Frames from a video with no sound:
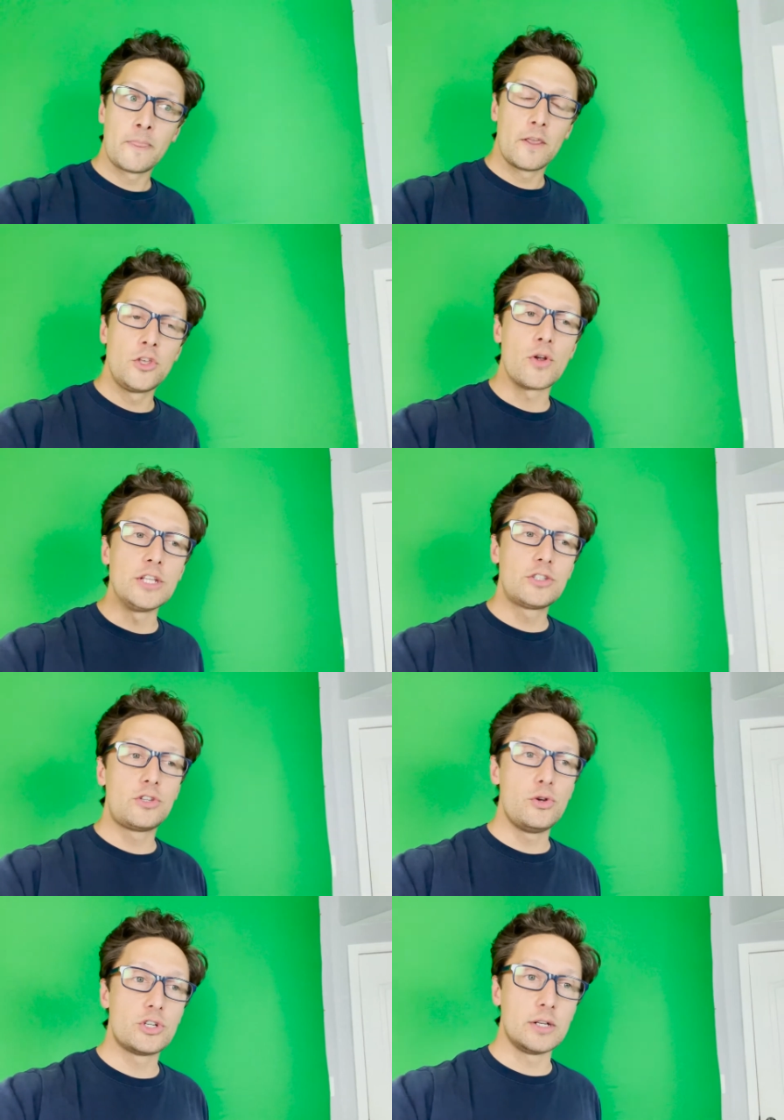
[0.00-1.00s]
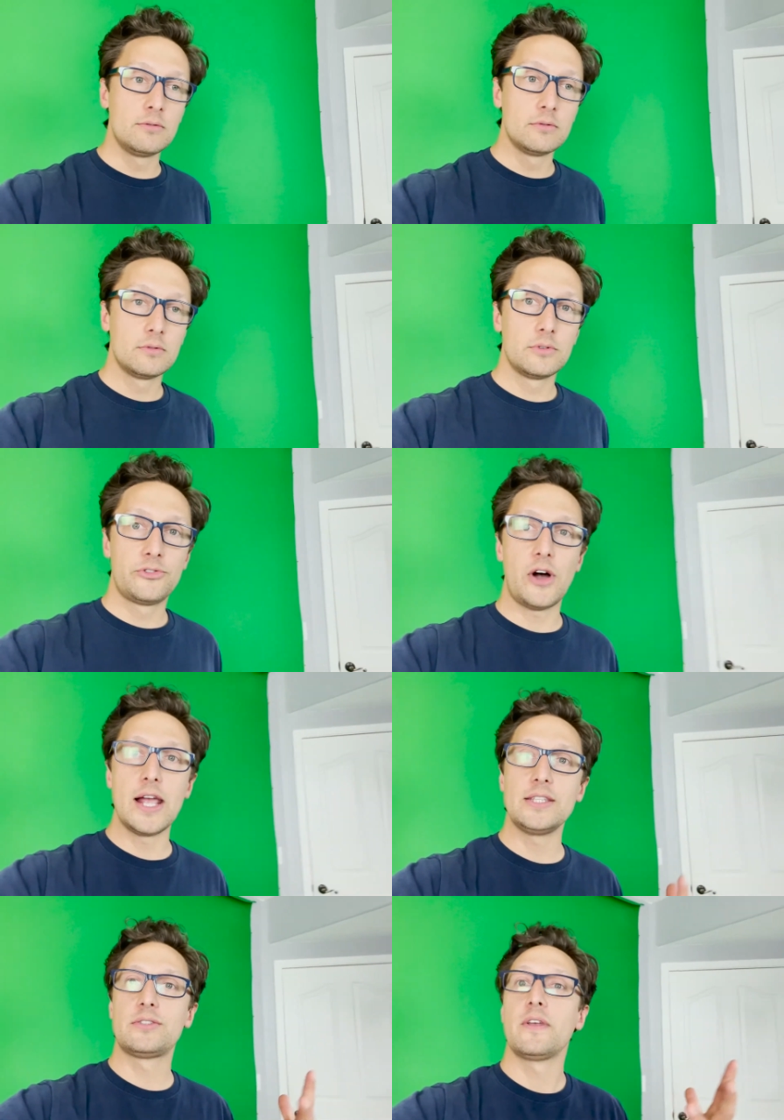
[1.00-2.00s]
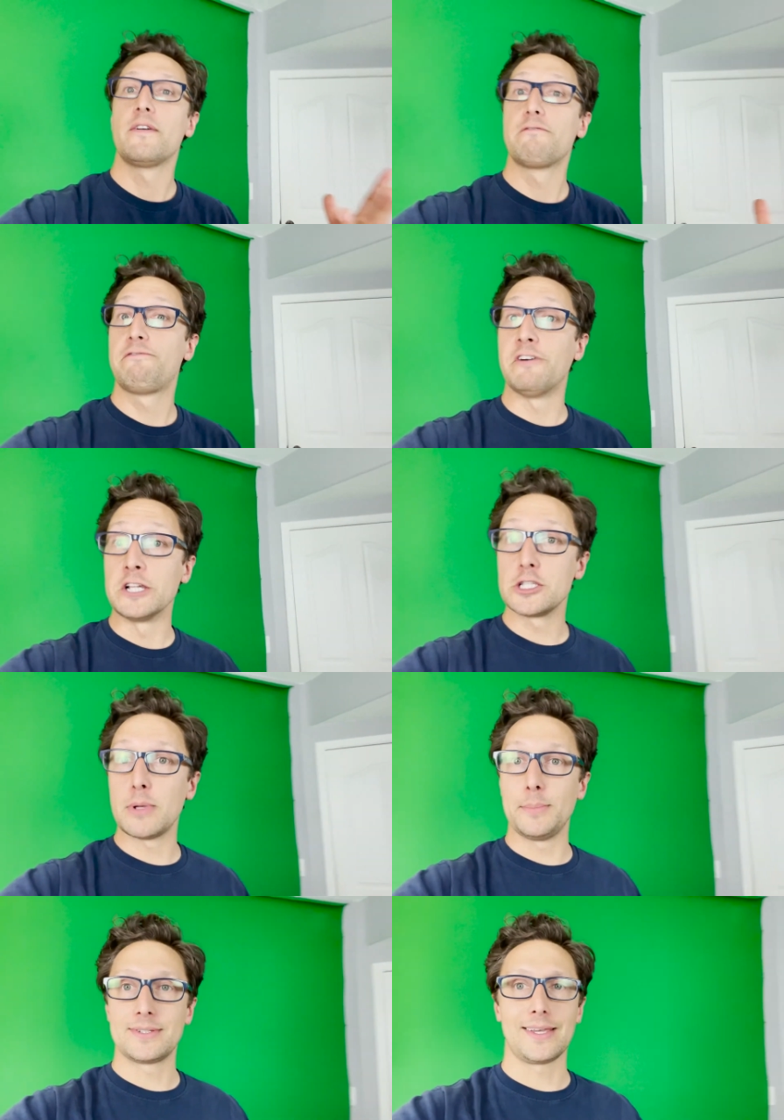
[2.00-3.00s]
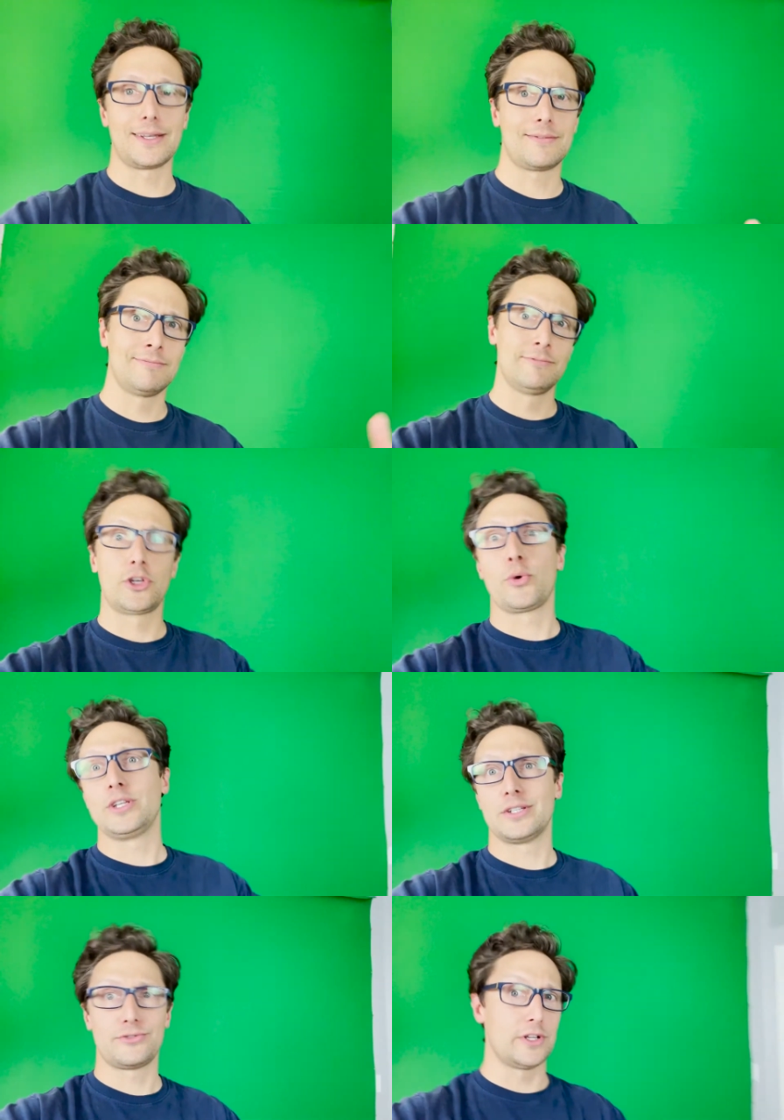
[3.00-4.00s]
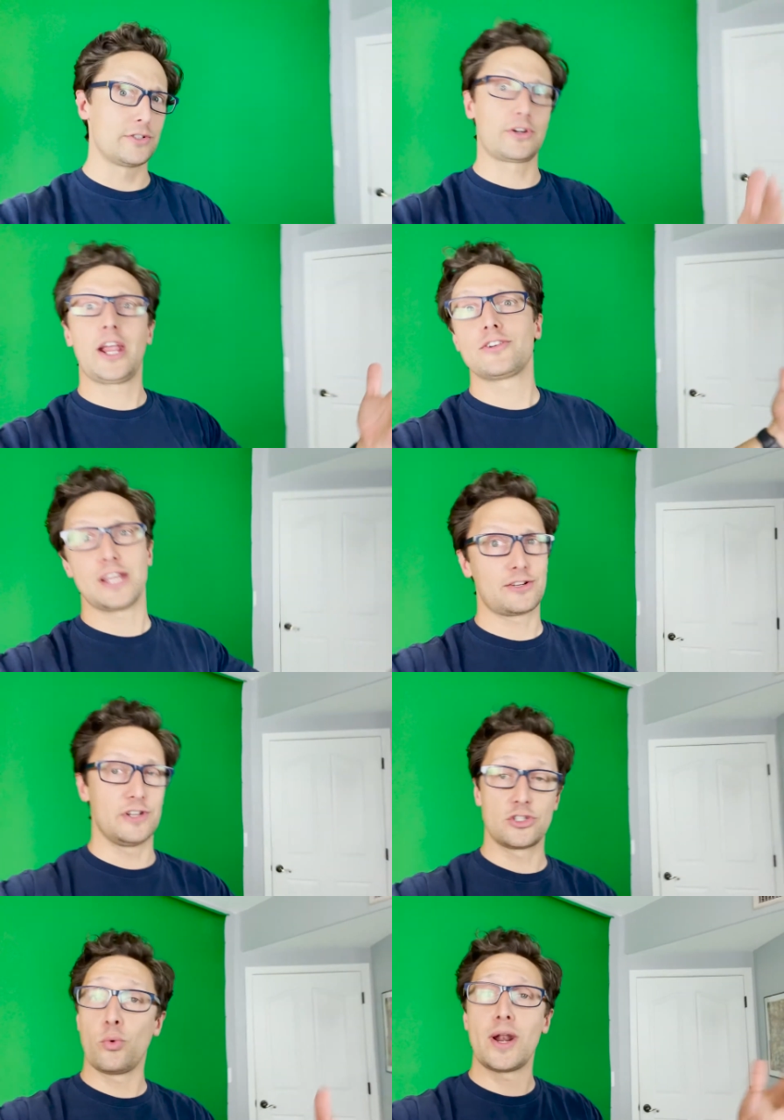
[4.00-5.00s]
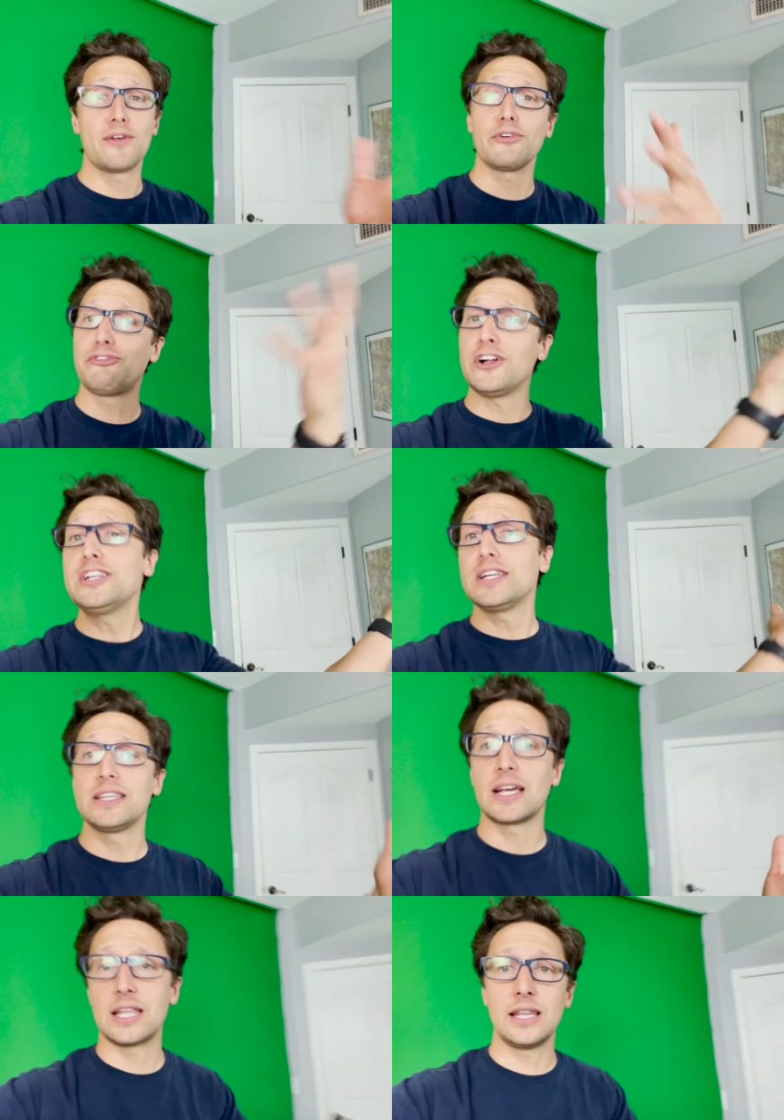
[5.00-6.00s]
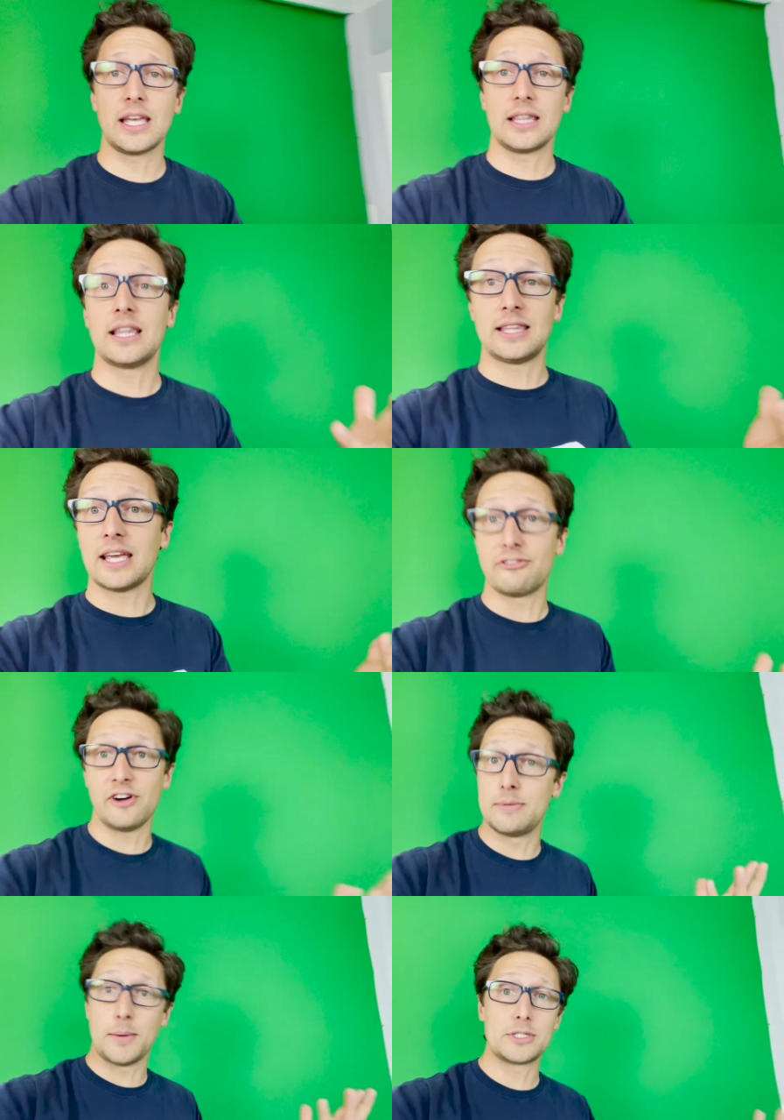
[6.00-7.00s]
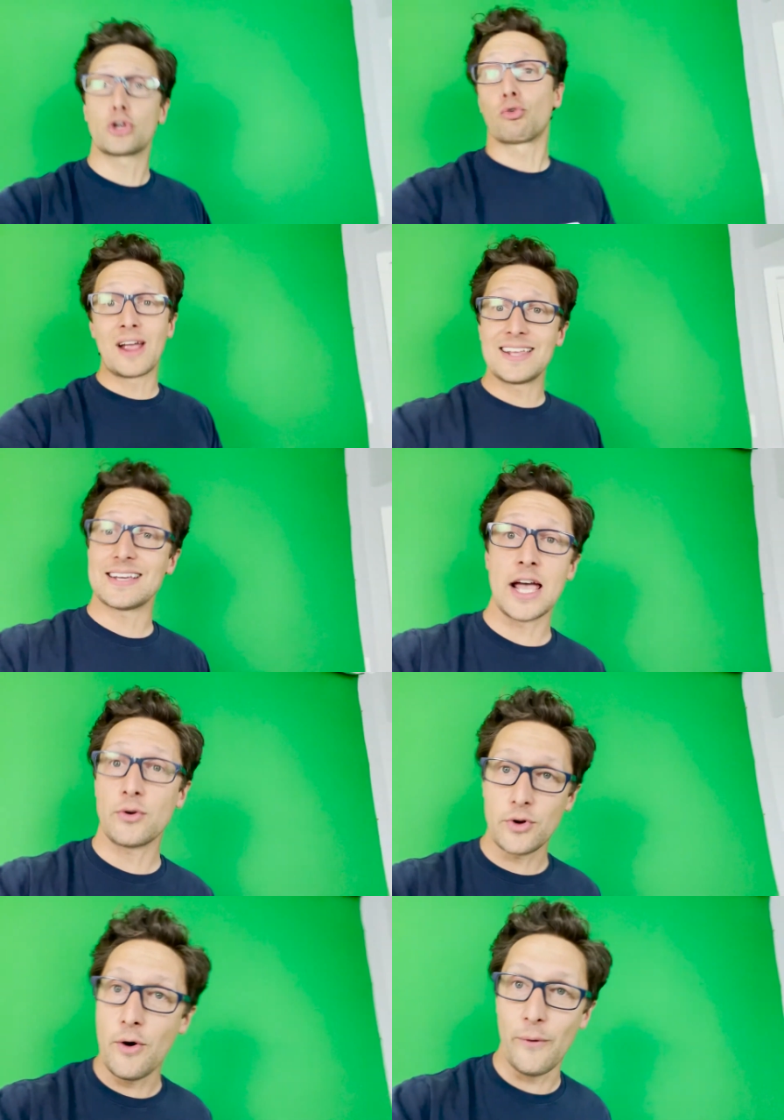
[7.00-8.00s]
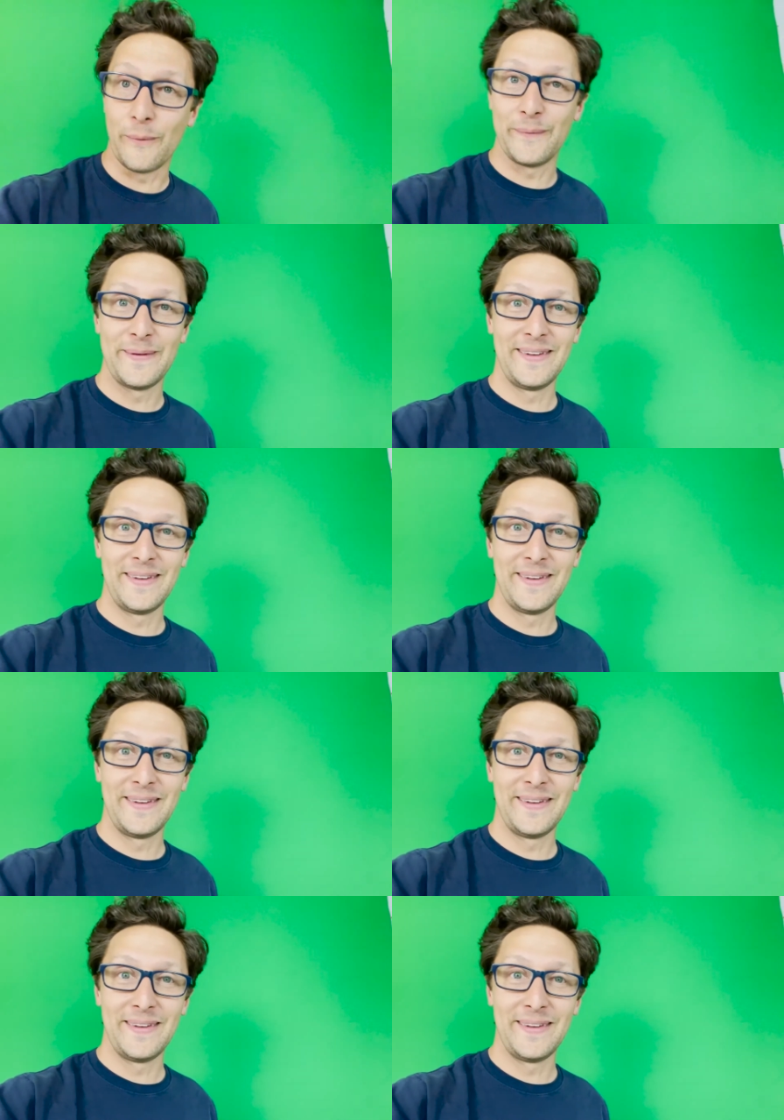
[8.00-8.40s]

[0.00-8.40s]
your institution finds funds, maybe it's like CREASIS funds or CARES Act funds or whatever funding that they can find. Maybe it's a grant, I don't know.